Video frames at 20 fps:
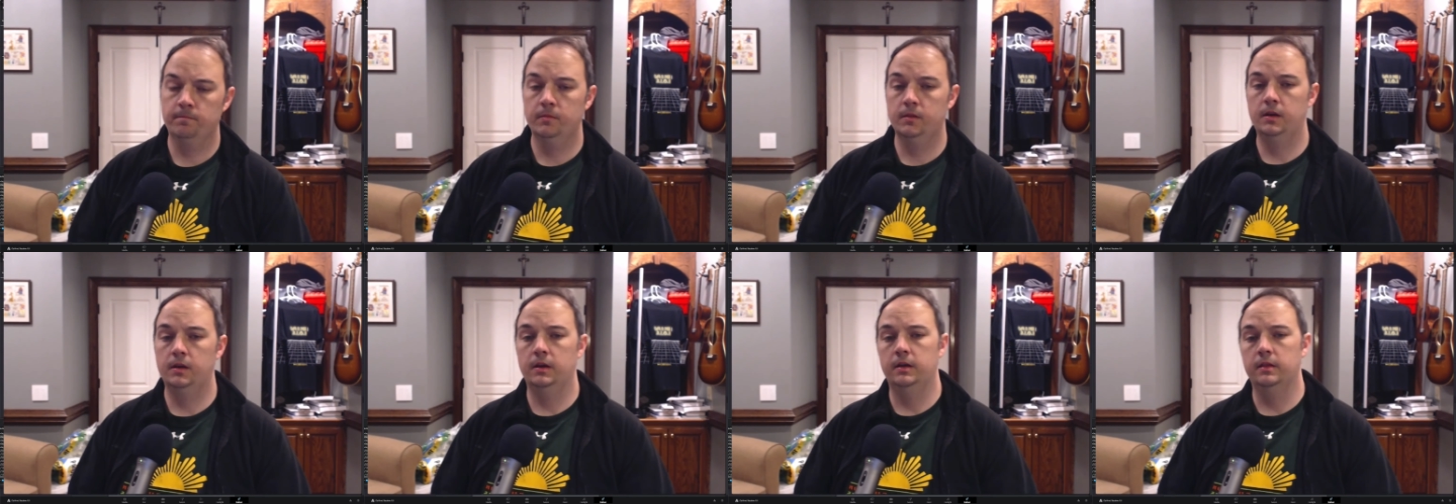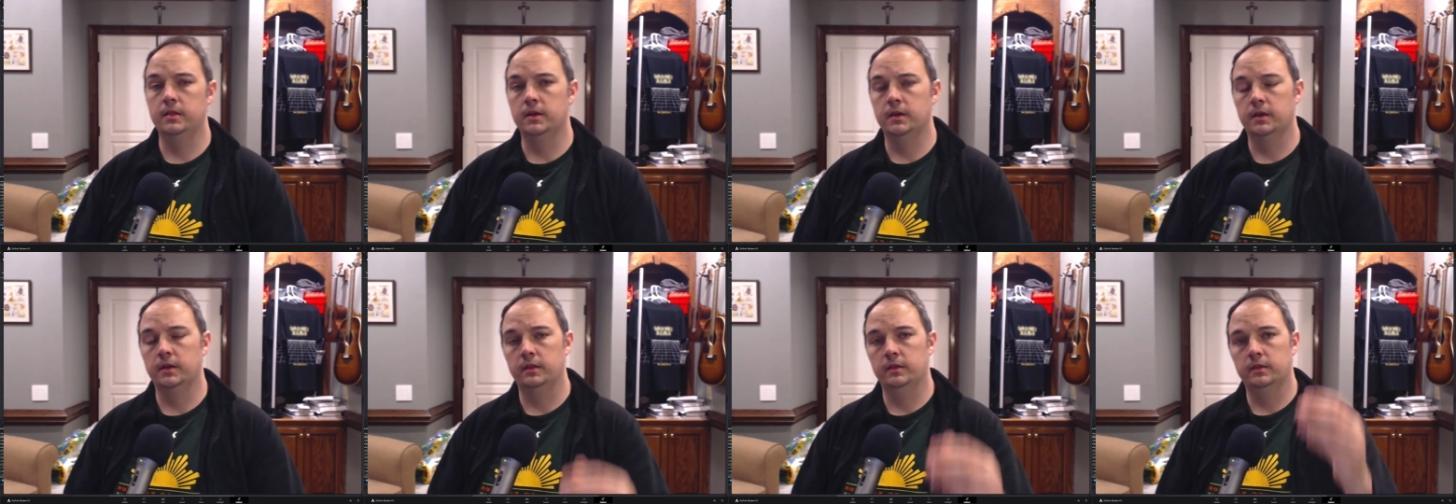and
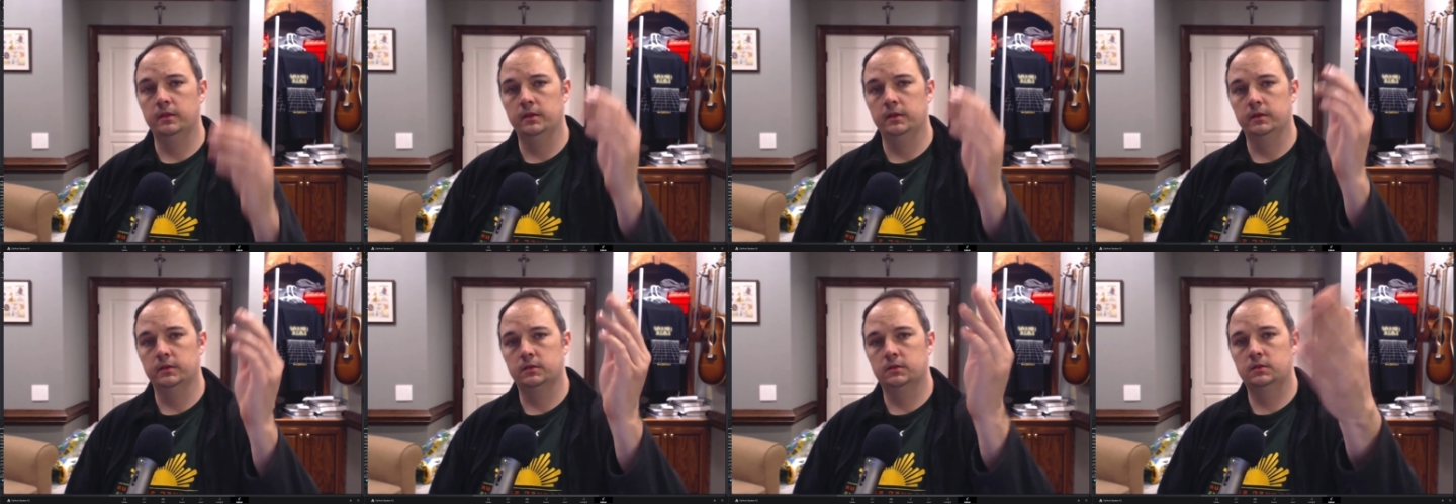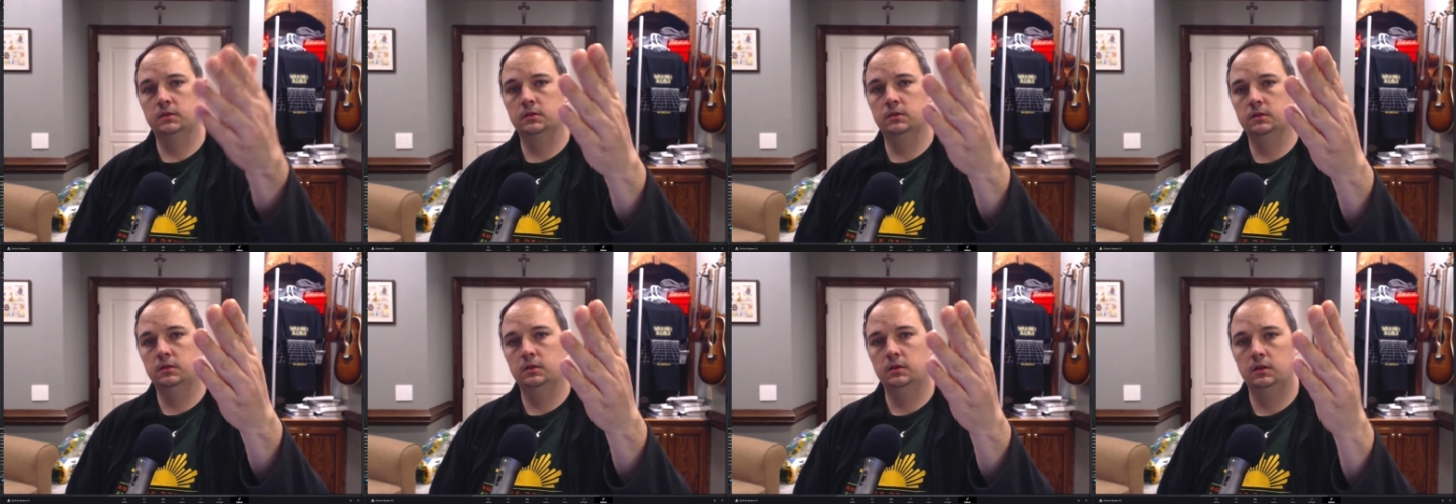then this
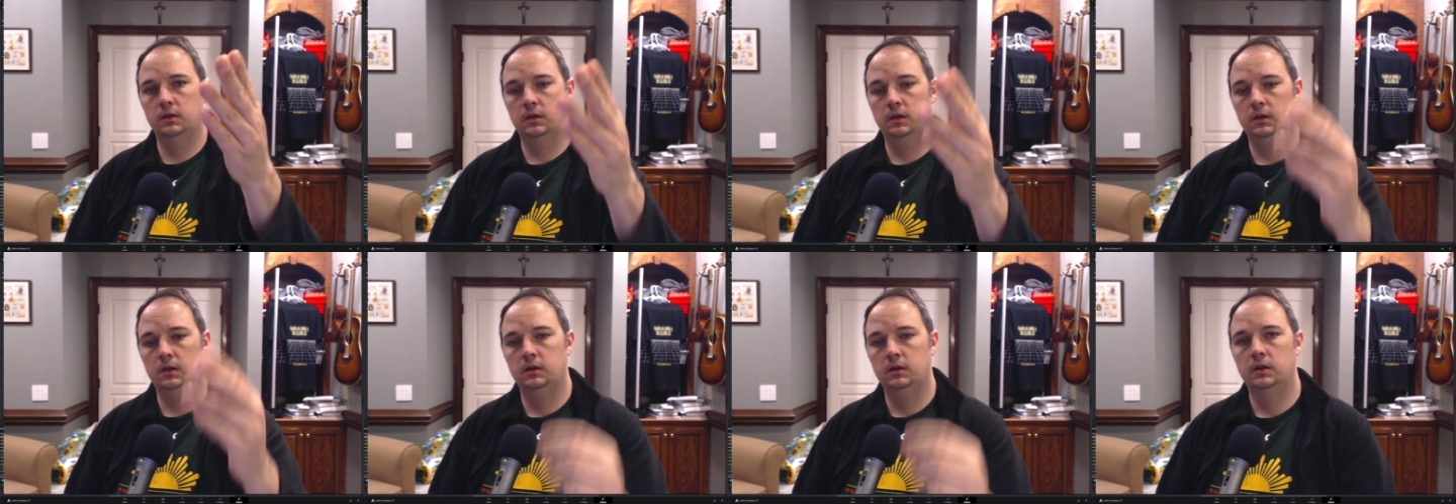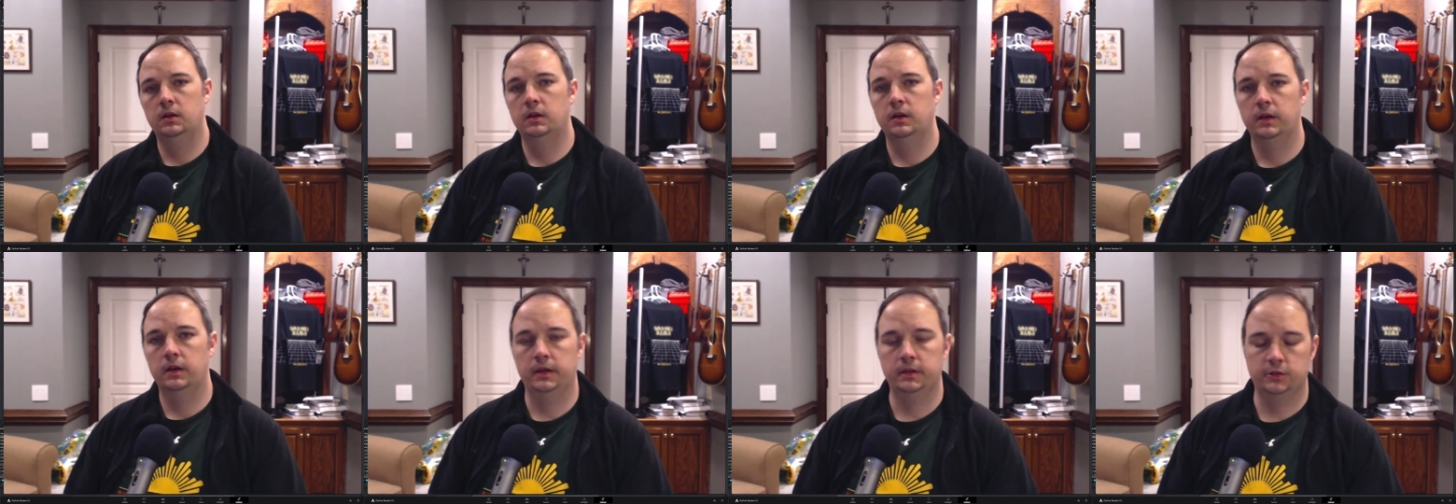
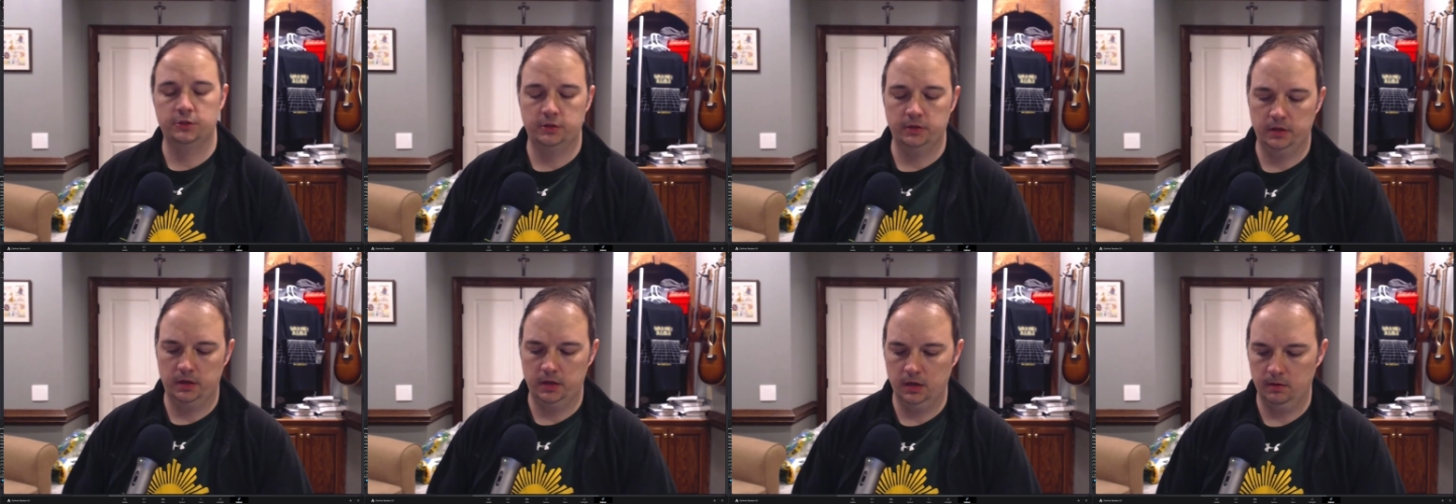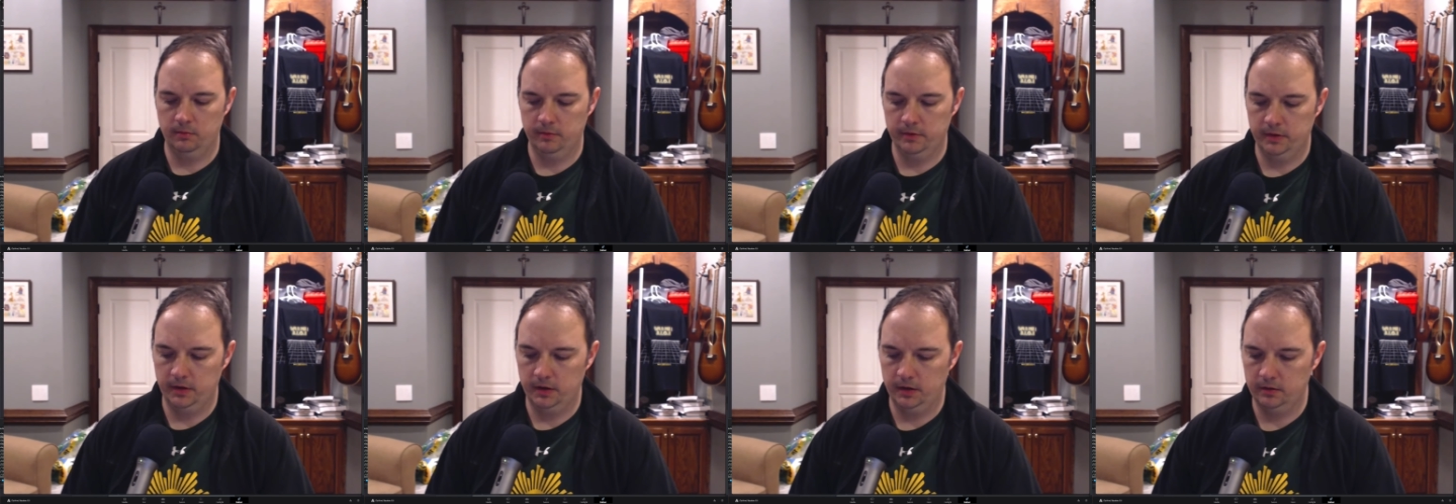HD camera that
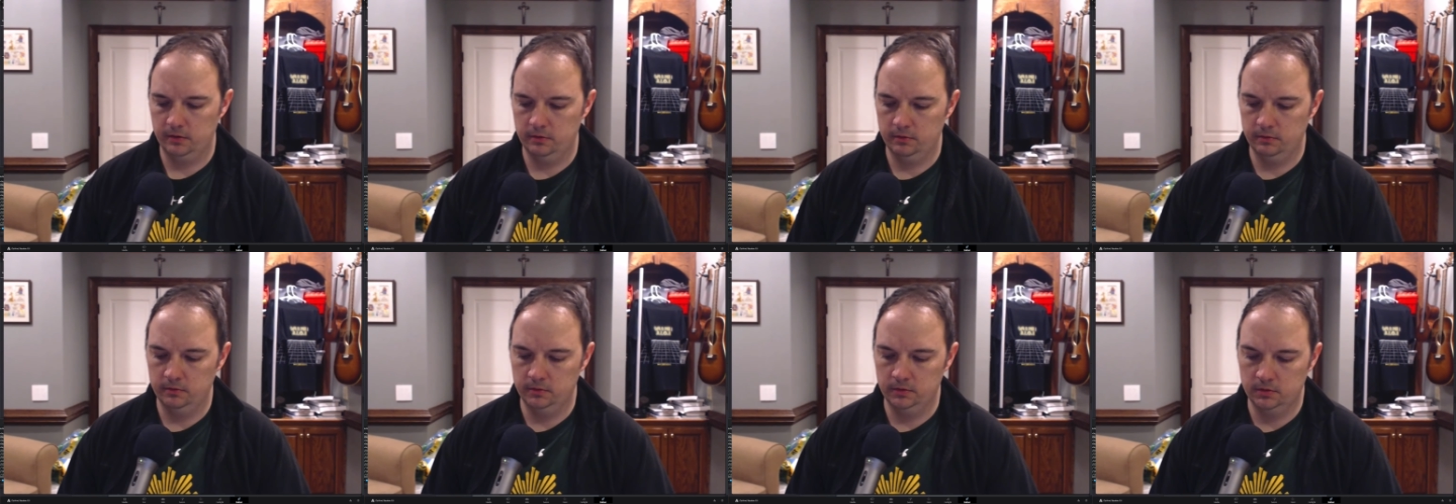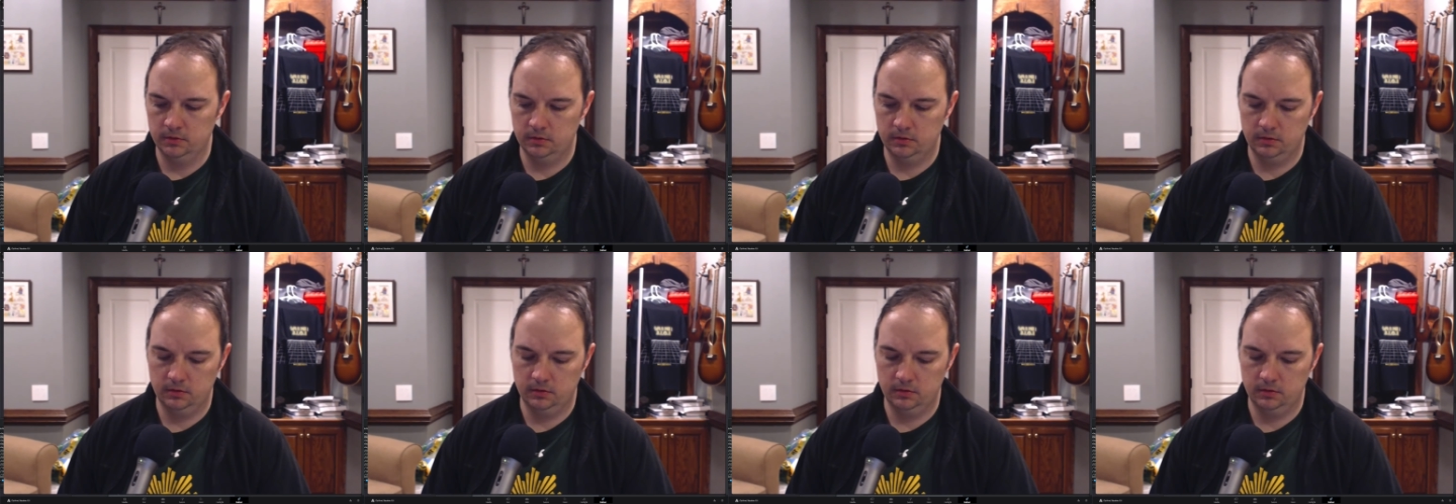I use